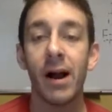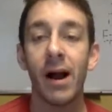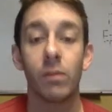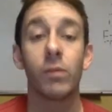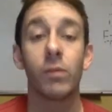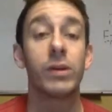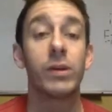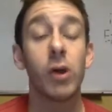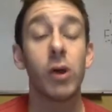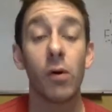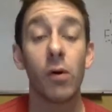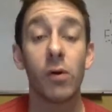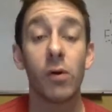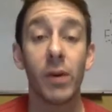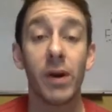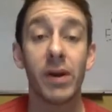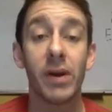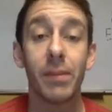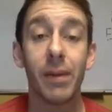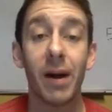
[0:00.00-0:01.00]
We don't know
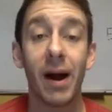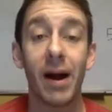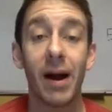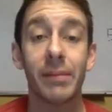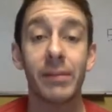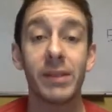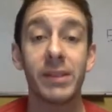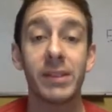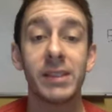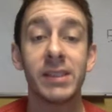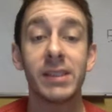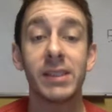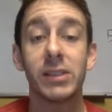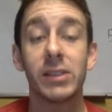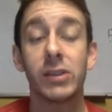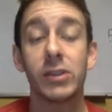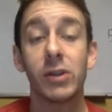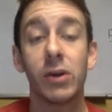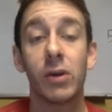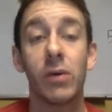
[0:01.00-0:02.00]
where the bottom is,
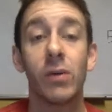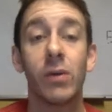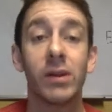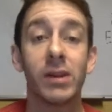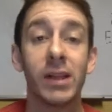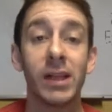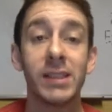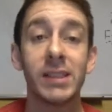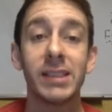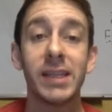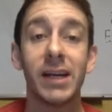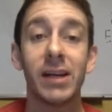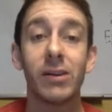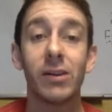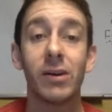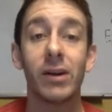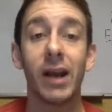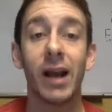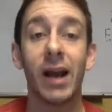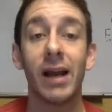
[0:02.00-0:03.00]
so let's take a
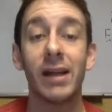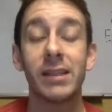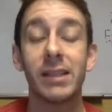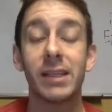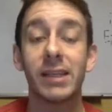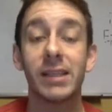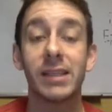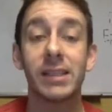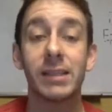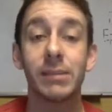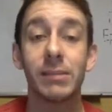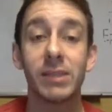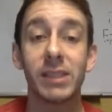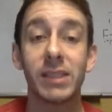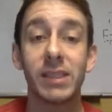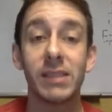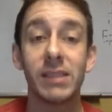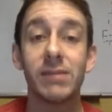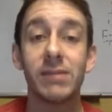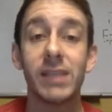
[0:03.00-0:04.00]
look at ticker symbol
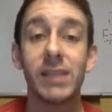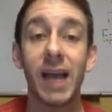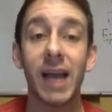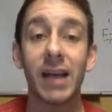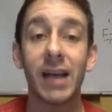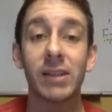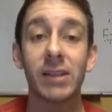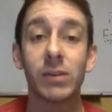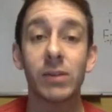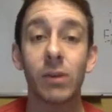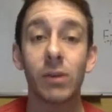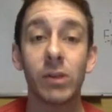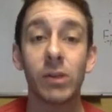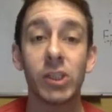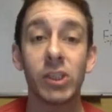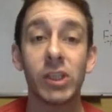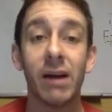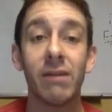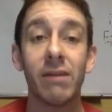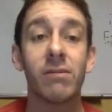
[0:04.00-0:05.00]
CVX, or
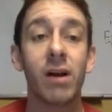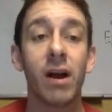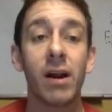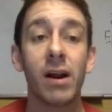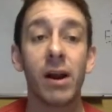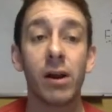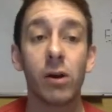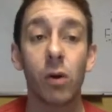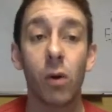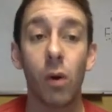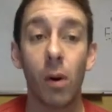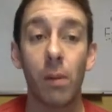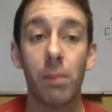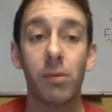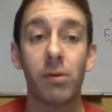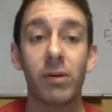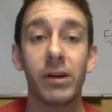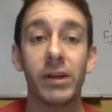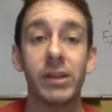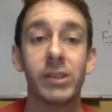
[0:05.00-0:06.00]
Chevron
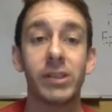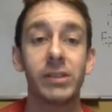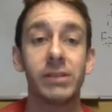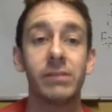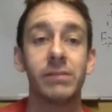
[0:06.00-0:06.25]
Corporation.